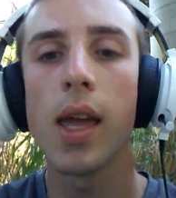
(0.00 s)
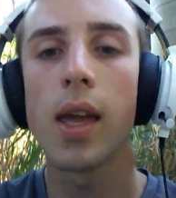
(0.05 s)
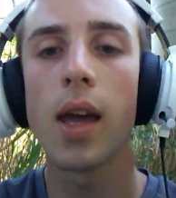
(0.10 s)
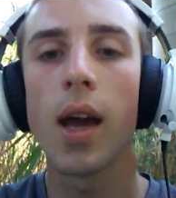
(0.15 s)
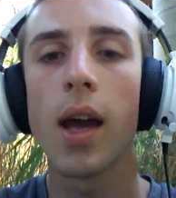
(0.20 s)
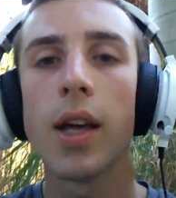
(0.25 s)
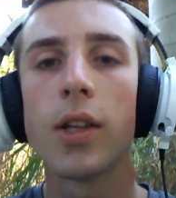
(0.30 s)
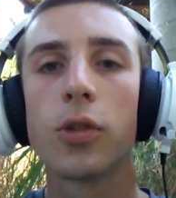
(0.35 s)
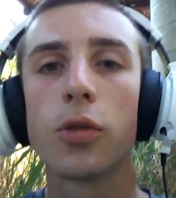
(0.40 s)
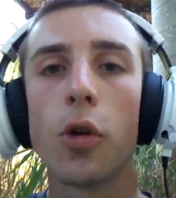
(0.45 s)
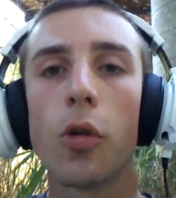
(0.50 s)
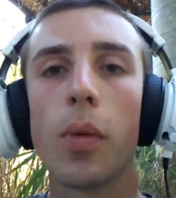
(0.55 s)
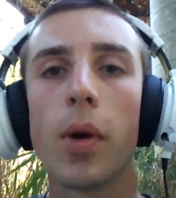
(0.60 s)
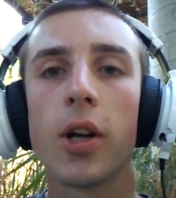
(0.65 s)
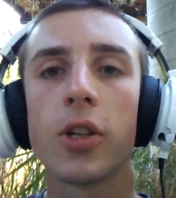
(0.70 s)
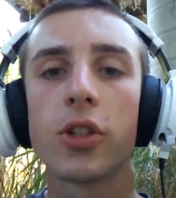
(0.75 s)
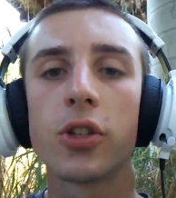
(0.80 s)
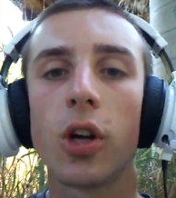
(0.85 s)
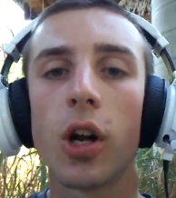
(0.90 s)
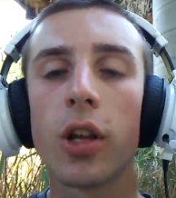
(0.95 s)
Hey guys,
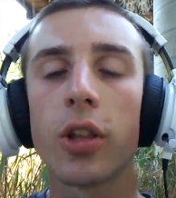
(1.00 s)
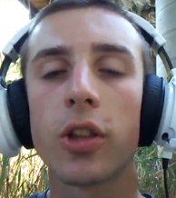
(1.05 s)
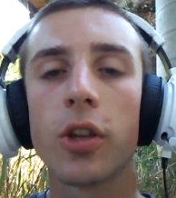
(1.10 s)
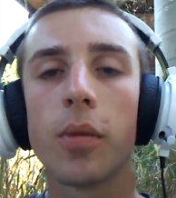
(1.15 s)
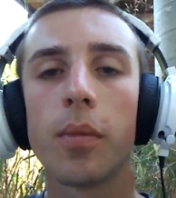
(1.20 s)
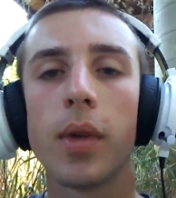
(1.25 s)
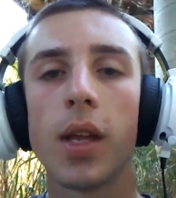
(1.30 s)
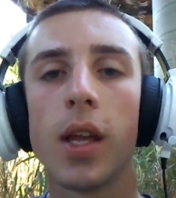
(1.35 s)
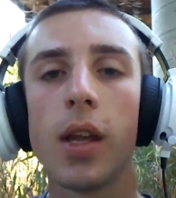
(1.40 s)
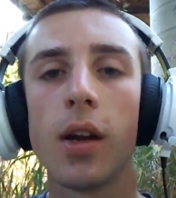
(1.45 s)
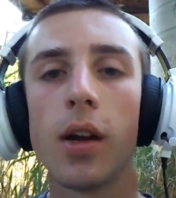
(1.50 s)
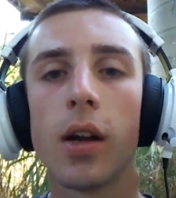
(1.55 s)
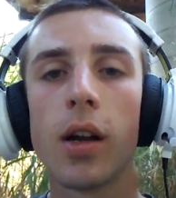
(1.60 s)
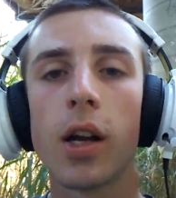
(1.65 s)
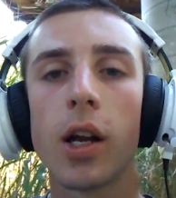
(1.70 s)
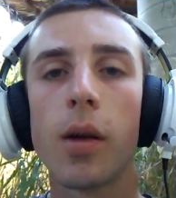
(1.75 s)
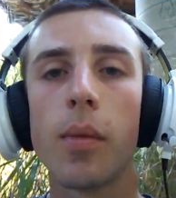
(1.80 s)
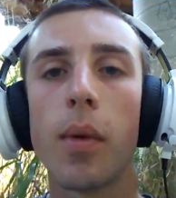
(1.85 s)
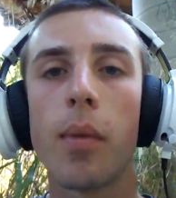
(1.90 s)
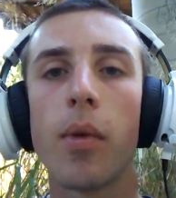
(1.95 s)
Robert Strong Thumb
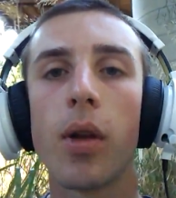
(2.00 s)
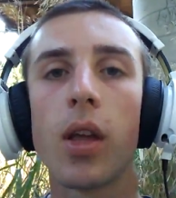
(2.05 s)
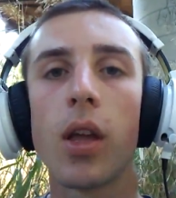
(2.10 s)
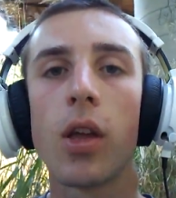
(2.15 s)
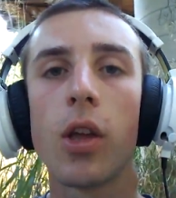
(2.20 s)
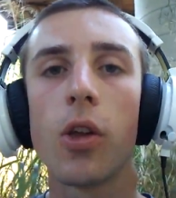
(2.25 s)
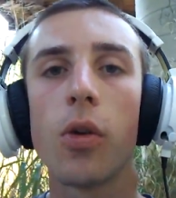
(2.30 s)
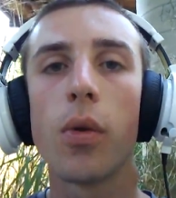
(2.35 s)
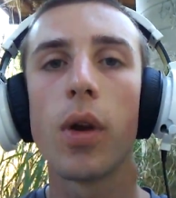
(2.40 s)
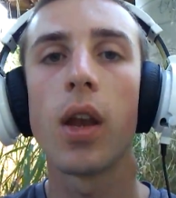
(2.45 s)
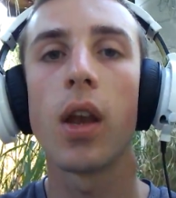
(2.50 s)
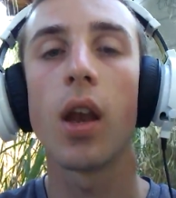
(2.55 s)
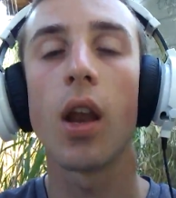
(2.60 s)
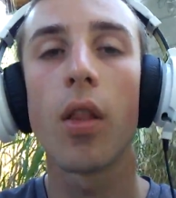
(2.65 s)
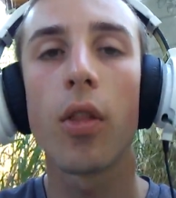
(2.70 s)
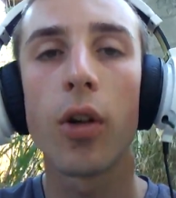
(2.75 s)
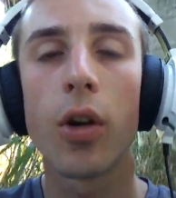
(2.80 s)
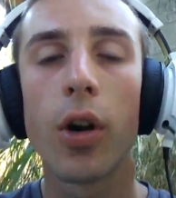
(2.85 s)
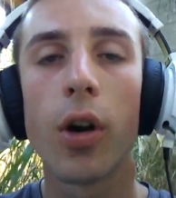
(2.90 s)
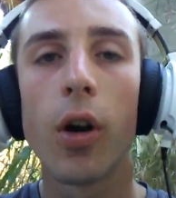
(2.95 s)
here, gonna be bringing you
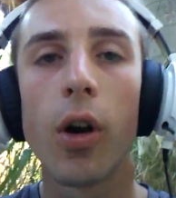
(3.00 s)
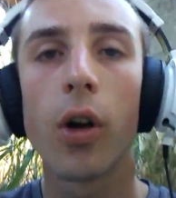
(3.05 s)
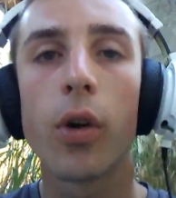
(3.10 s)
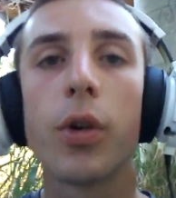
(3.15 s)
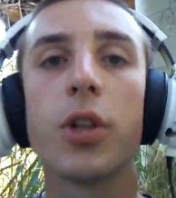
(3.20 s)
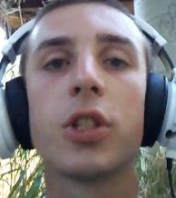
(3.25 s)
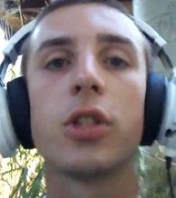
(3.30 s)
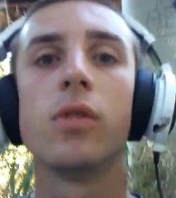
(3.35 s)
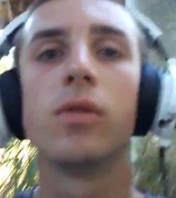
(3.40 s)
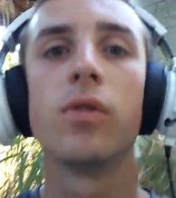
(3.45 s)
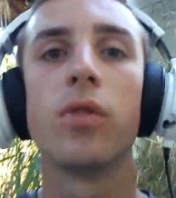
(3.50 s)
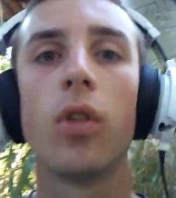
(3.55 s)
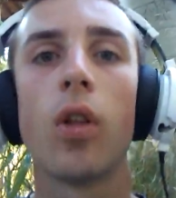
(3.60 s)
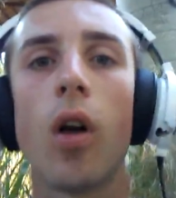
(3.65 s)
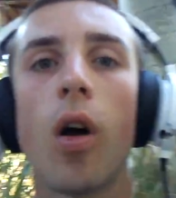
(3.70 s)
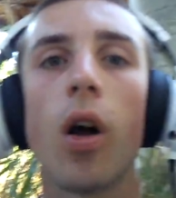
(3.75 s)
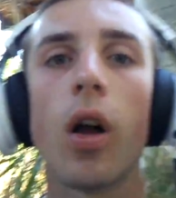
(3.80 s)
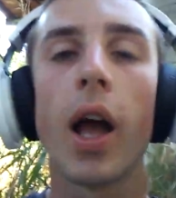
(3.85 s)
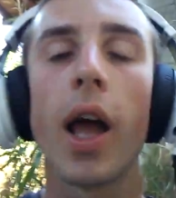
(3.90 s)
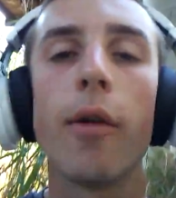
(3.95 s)
another Christian
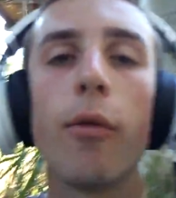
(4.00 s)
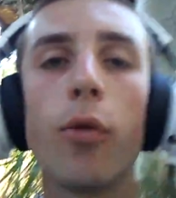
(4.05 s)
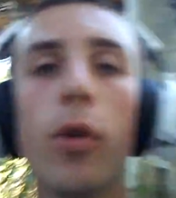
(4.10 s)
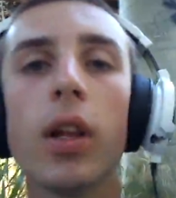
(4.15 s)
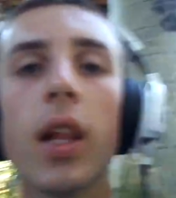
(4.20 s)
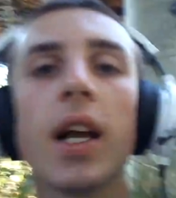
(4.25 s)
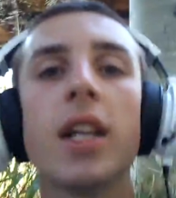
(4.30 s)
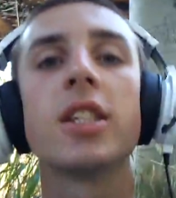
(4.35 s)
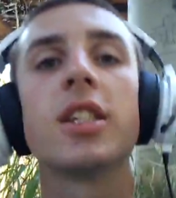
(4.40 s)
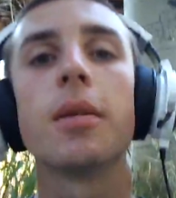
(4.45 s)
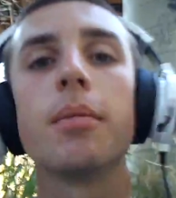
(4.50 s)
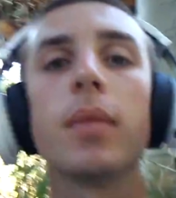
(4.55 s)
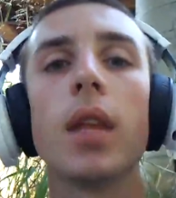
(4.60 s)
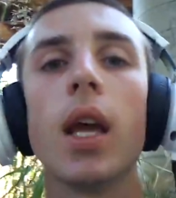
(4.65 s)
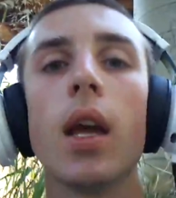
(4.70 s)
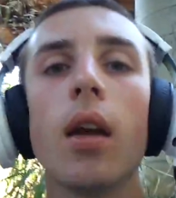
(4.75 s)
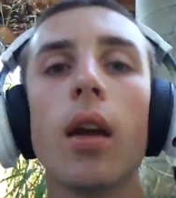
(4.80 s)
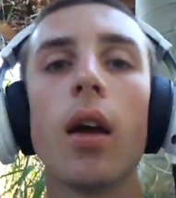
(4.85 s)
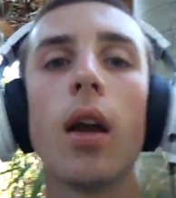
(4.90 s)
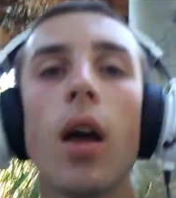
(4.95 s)
vlog. I realized
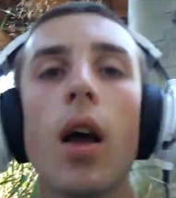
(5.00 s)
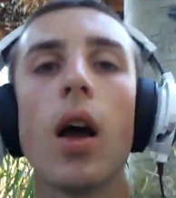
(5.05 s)
something.